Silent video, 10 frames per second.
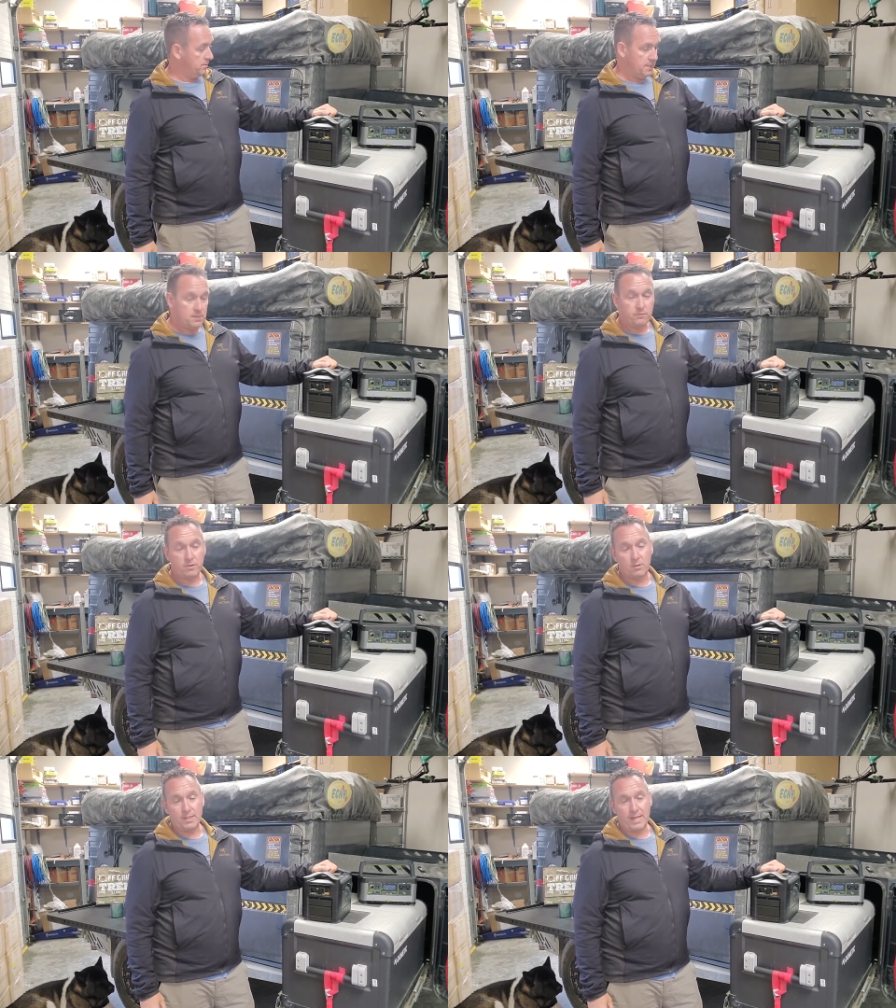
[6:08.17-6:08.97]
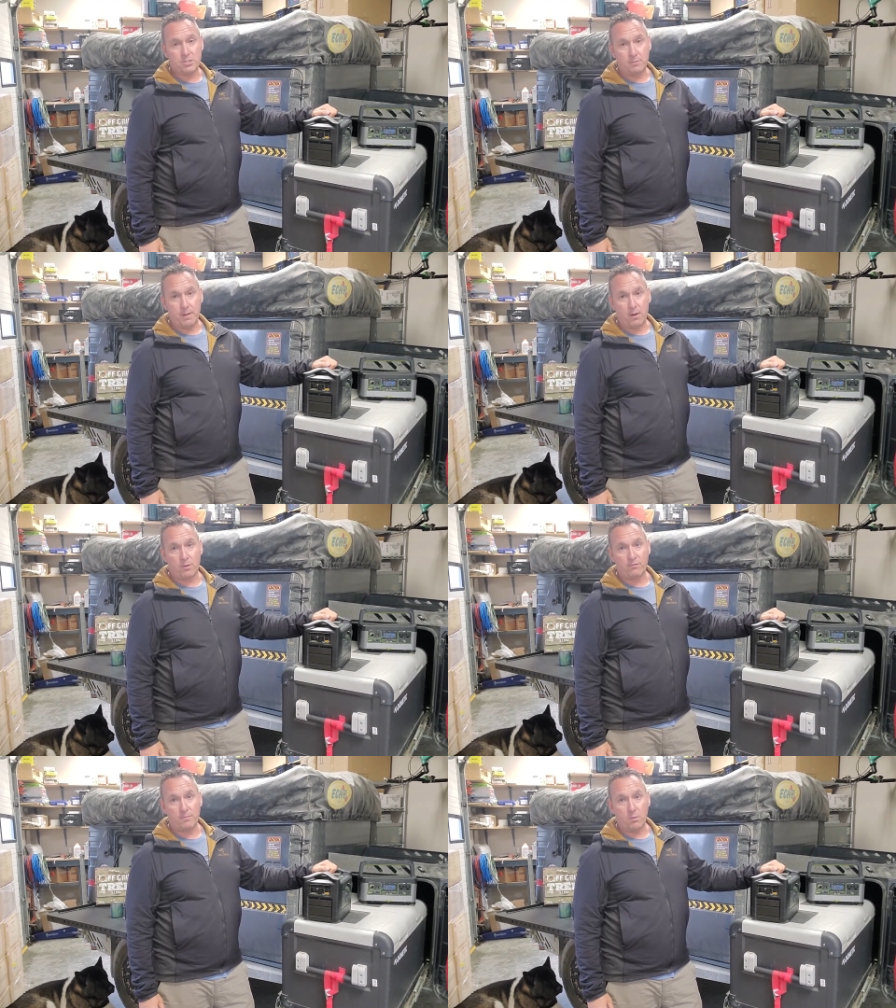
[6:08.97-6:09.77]
the EcoFlow will actually
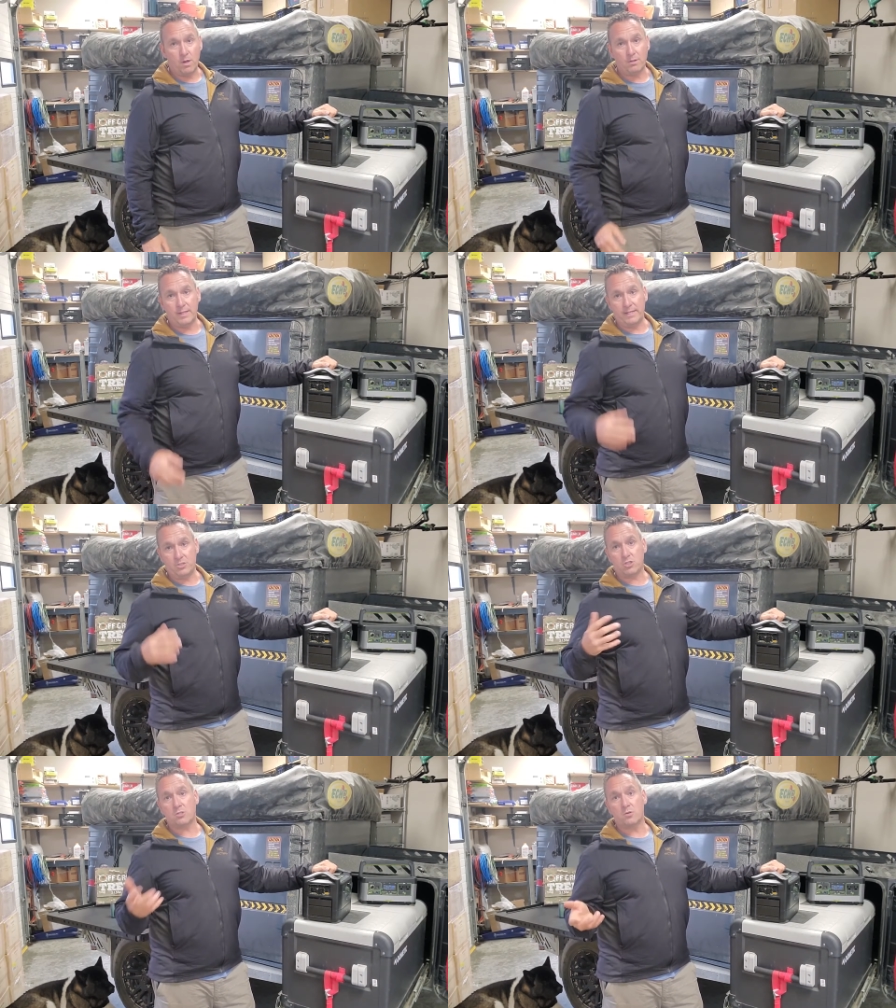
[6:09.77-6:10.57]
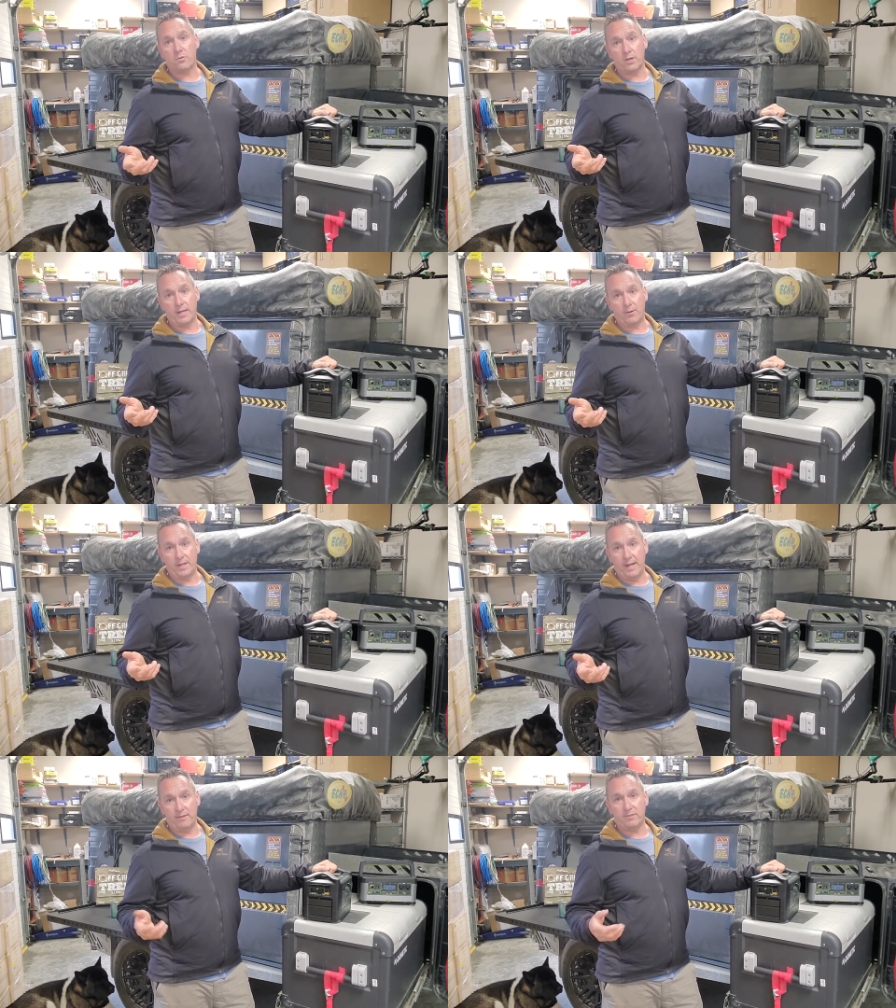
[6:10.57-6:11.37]
power from the wall in just over an hour and
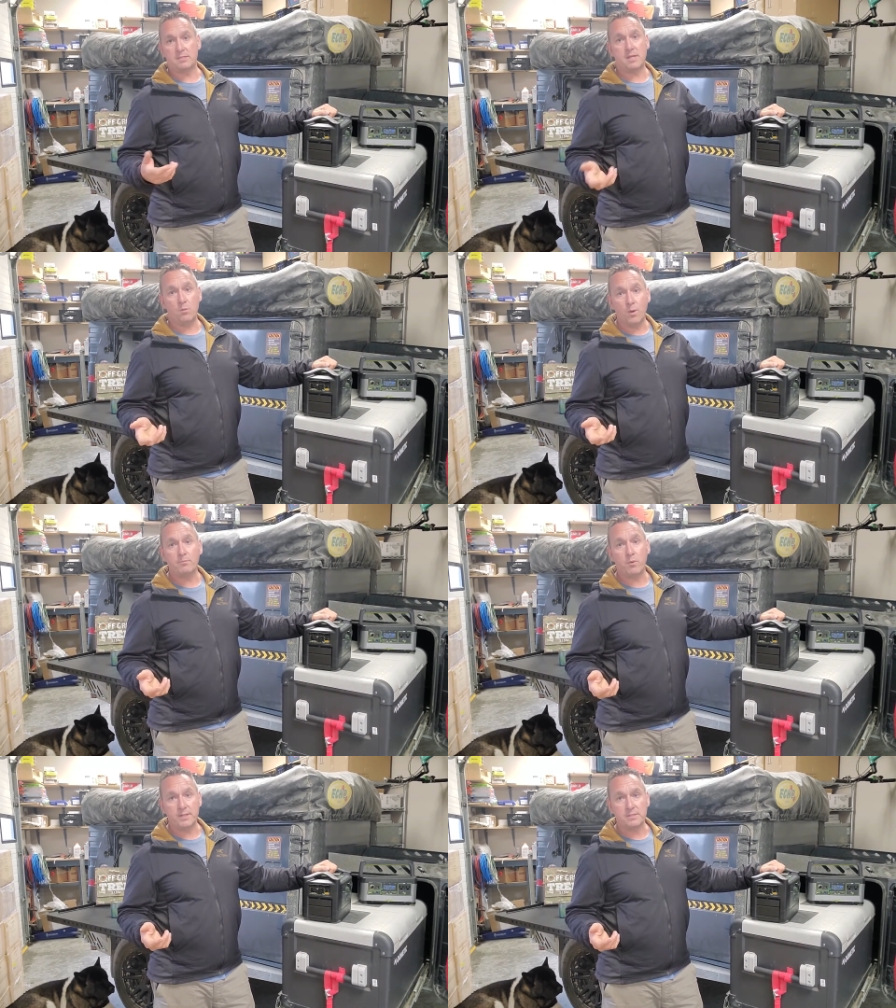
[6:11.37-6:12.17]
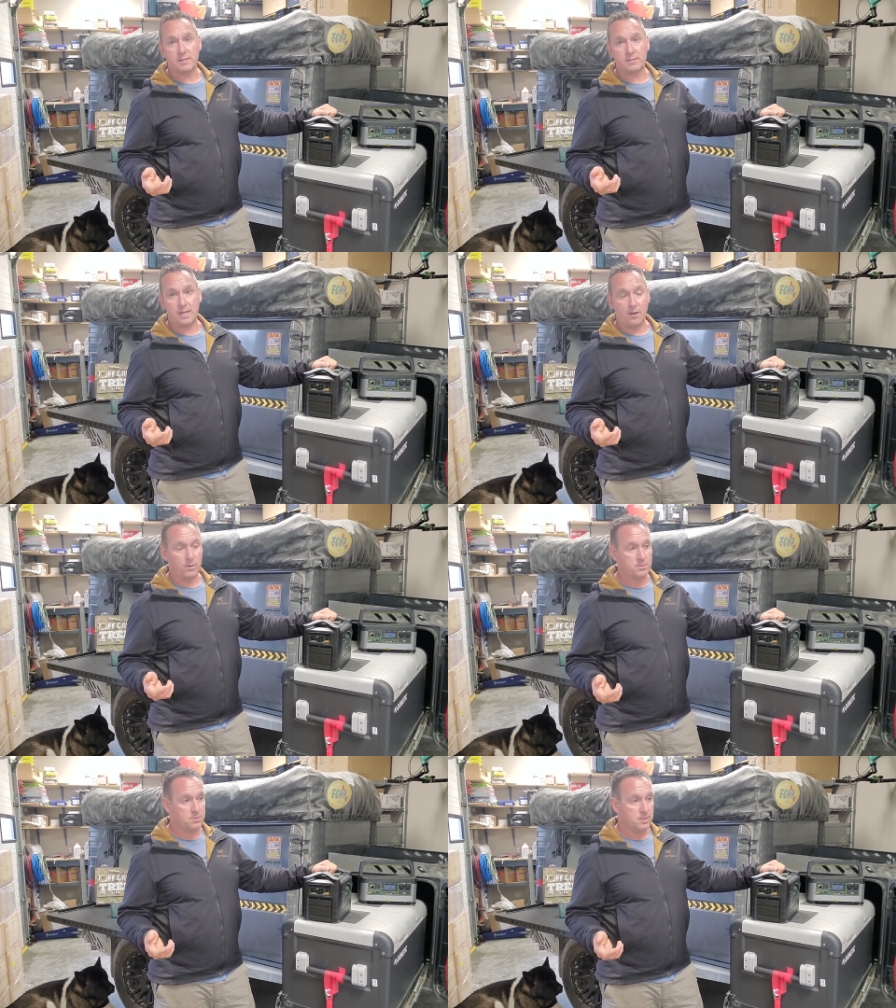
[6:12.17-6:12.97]
a half. They say 1.6
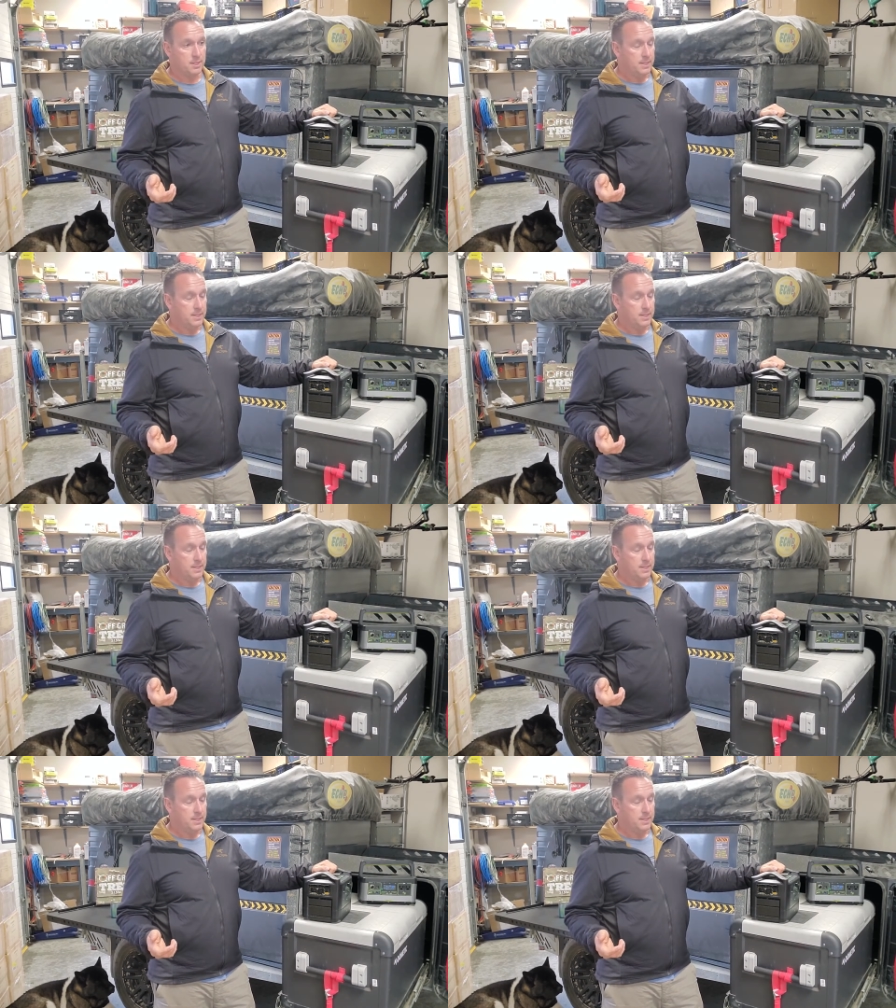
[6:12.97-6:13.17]
hours.